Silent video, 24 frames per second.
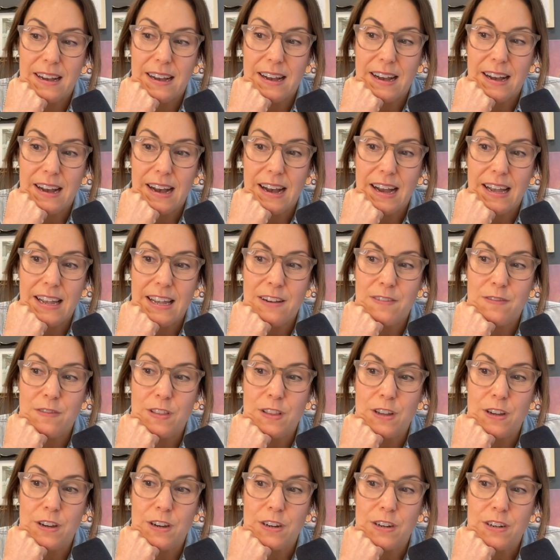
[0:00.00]
I have
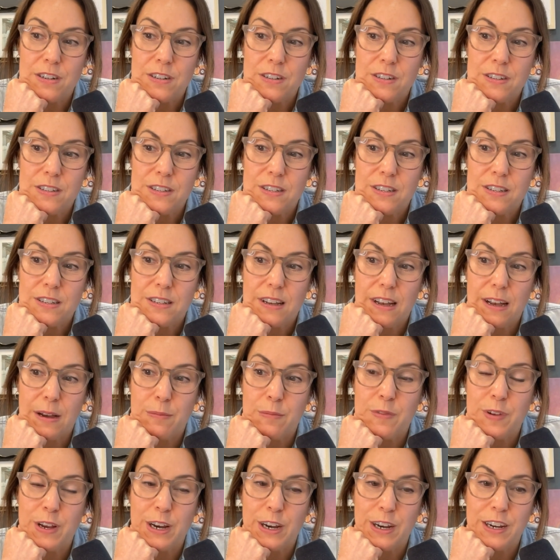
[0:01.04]
learned I'm
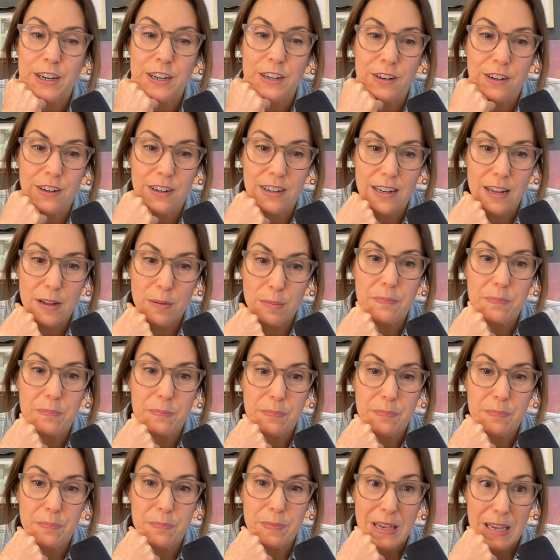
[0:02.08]
very good at
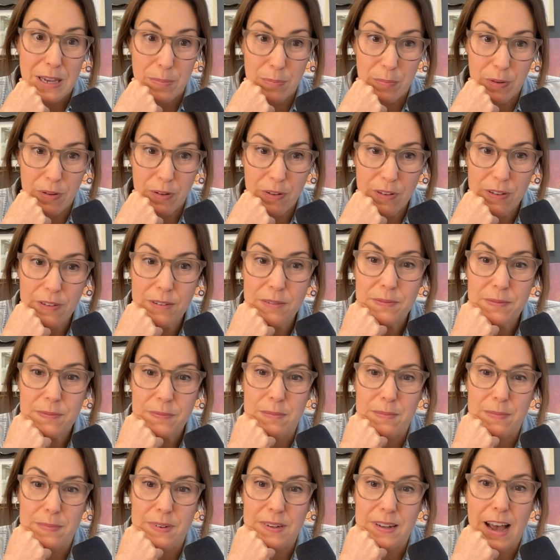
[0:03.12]
people,
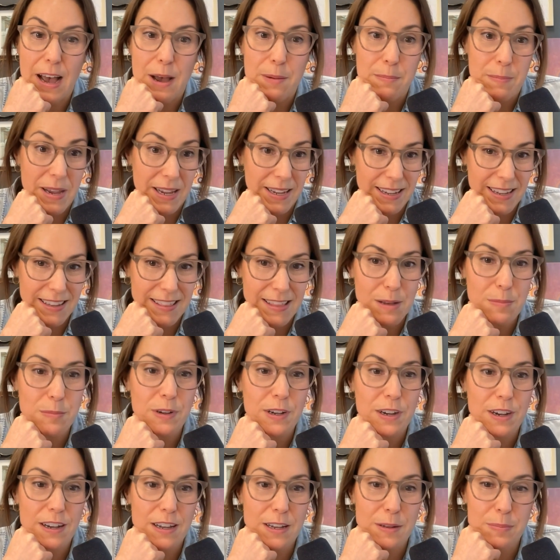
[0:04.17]
not making them
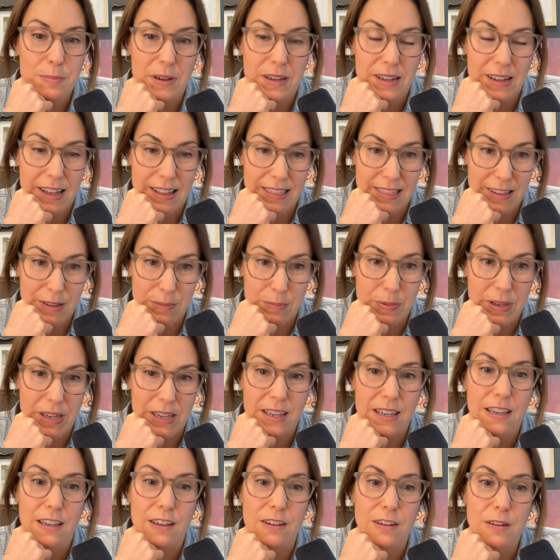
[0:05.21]
good, but I think
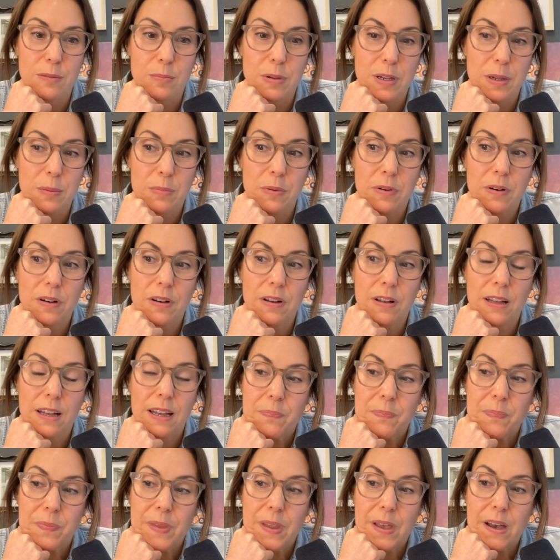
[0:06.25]
picking good people.
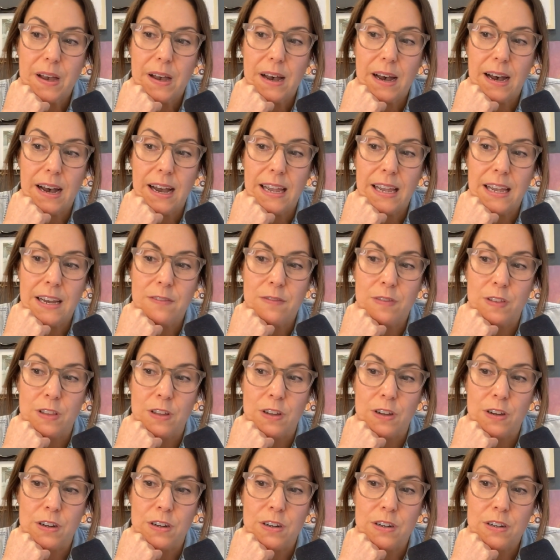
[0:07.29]
I have
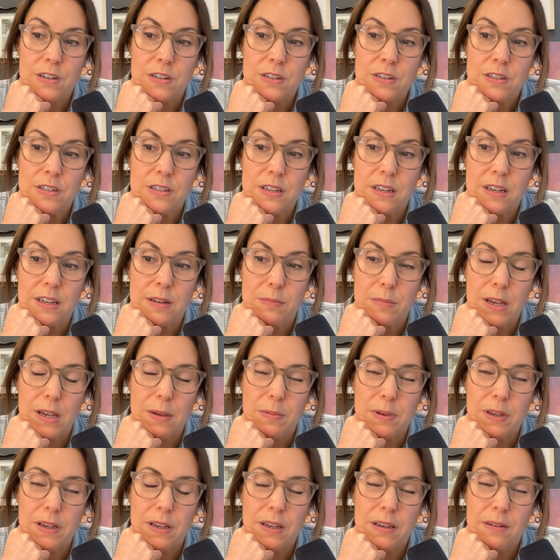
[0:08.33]
learned, and
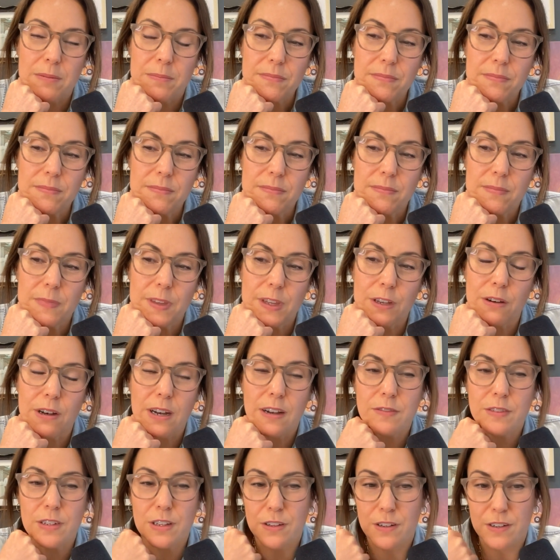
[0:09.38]
maybe you'll
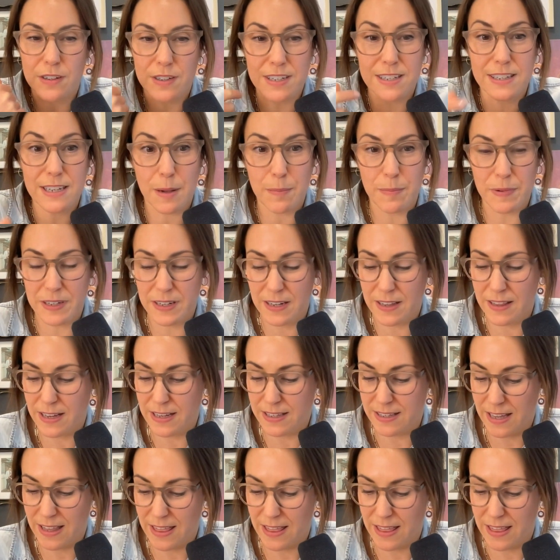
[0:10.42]
have to learn to step into this.